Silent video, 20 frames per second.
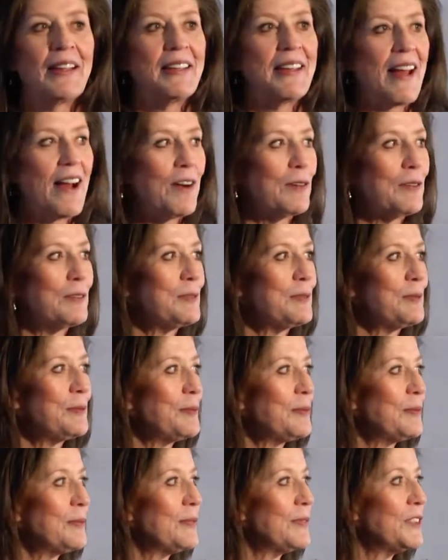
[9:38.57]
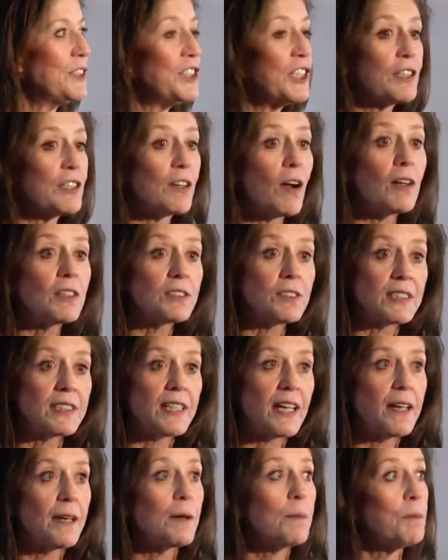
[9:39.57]
Now, she could also
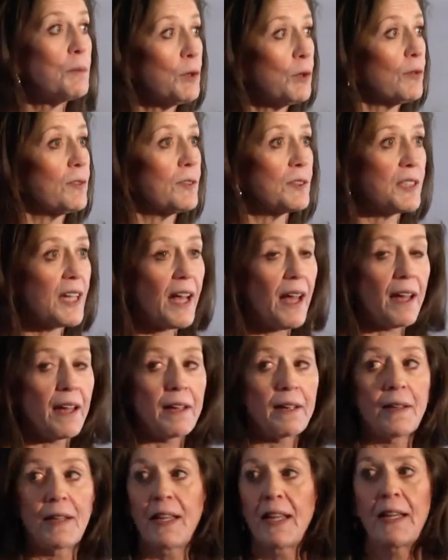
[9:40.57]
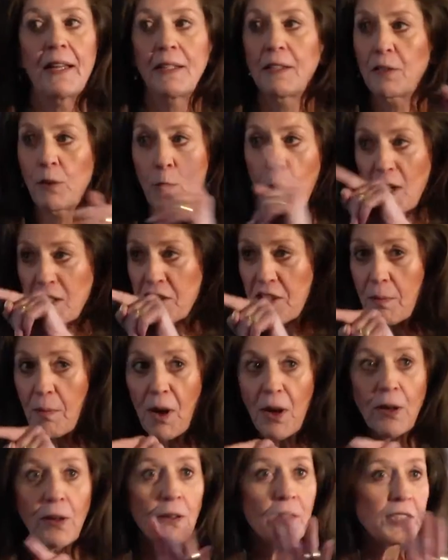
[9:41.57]
say, beautiful day. Question
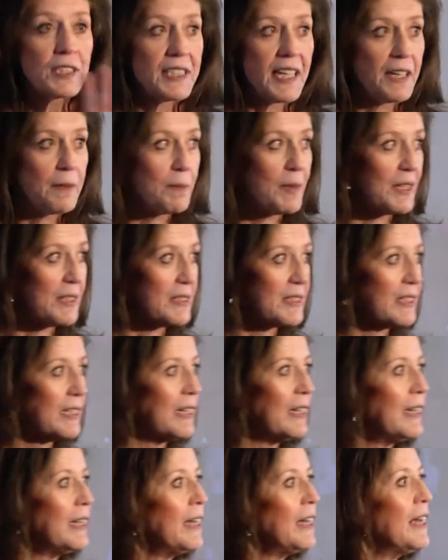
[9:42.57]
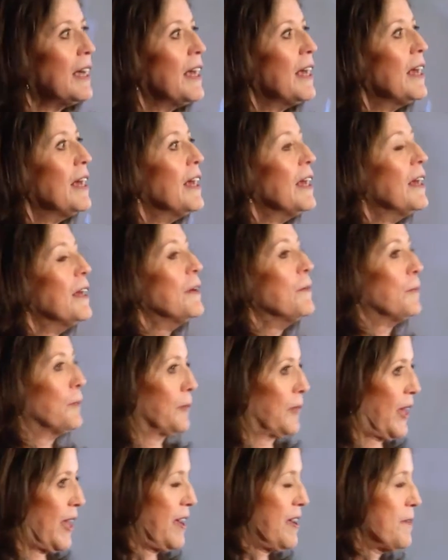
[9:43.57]
mark or statement?
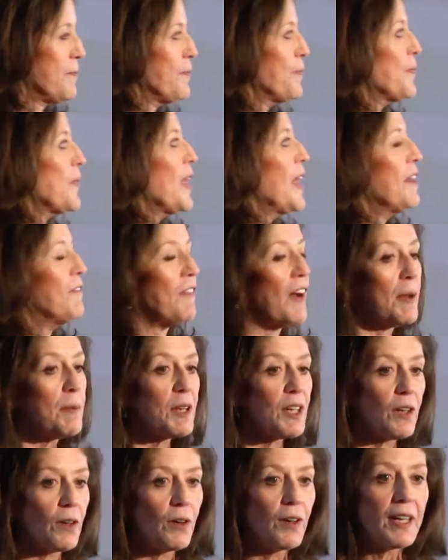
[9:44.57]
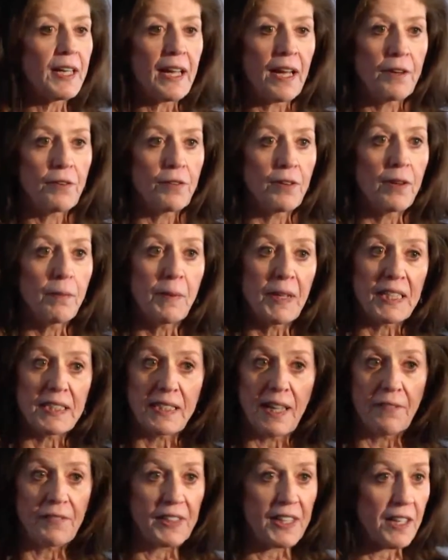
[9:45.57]
Okay, if I'm in a hurry, Kendra, because
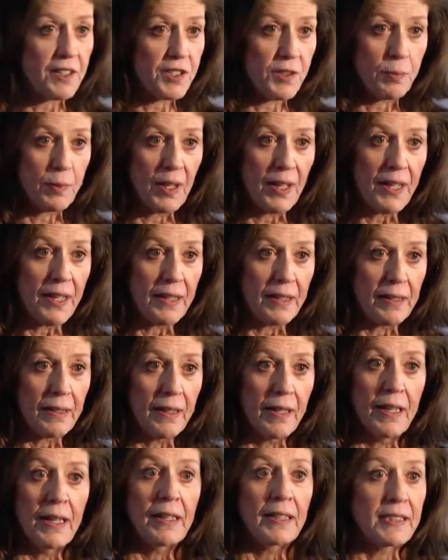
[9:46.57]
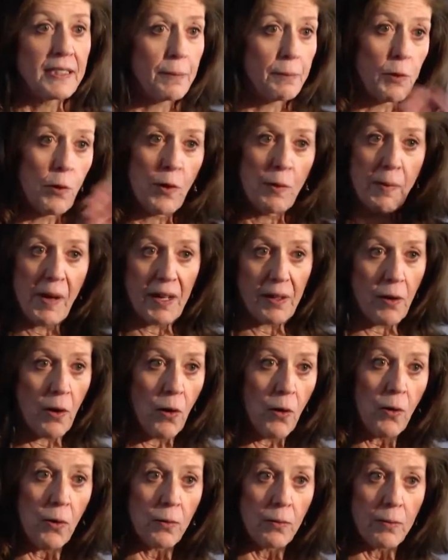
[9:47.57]
I have to catch a plane, because I'm going back
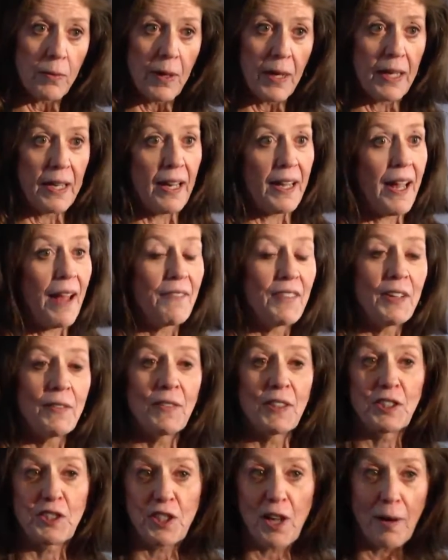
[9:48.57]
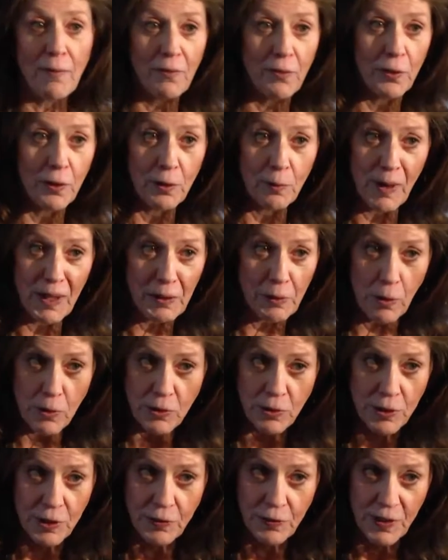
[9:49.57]
home, and I haven't even shopped for my
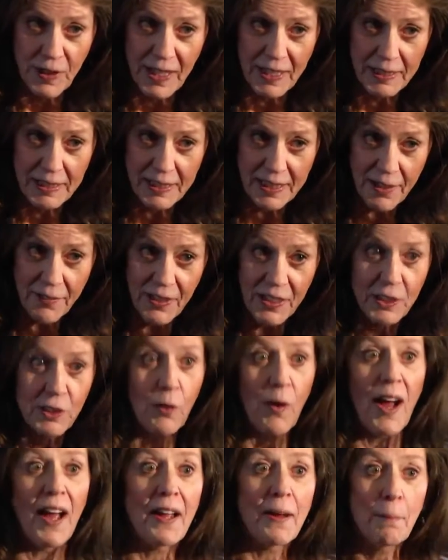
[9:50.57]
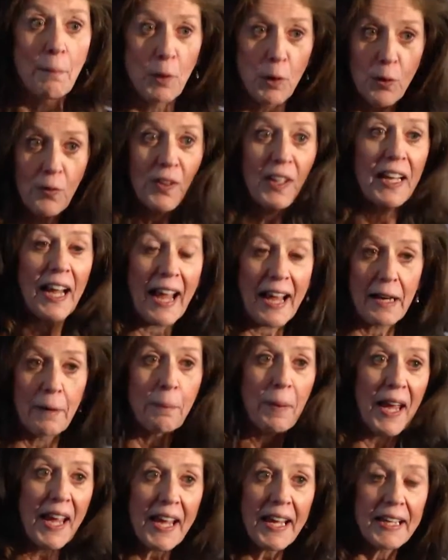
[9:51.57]
groceries for Thanksgiving, so I am moving at a
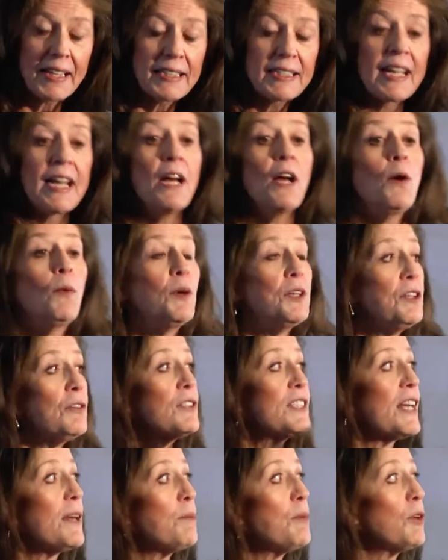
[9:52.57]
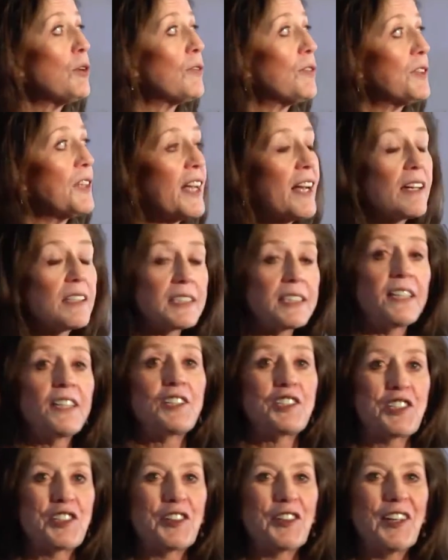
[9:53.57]
pace. When you say beautiful day, I'll say
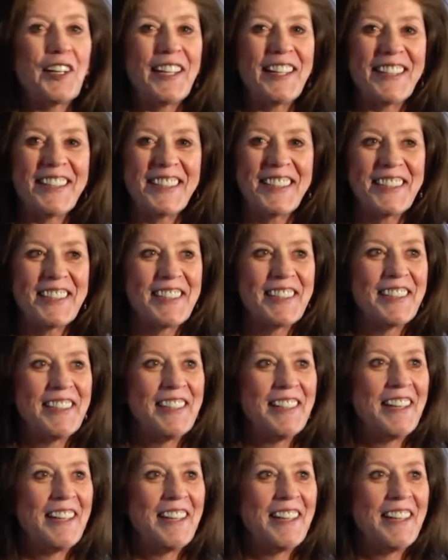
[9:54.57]
it sure is.